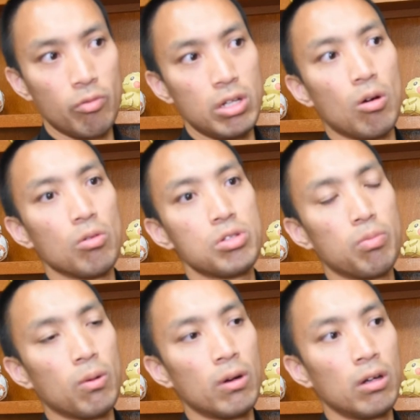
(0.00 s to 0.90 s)
if we don't
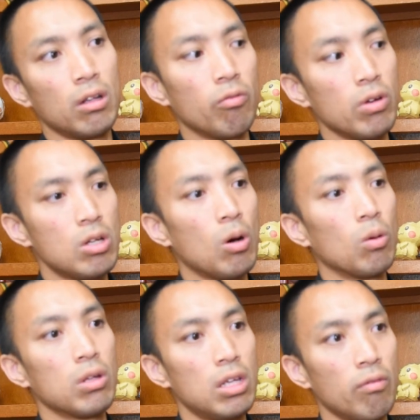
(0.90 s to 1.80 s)
support it, if we
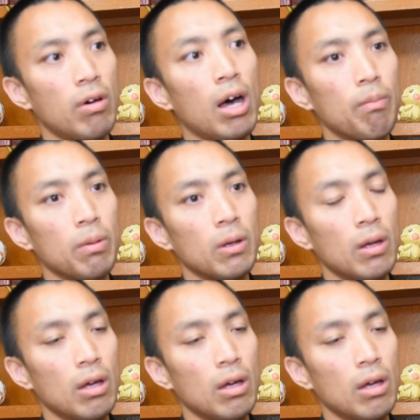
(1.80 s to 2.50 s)
don't give up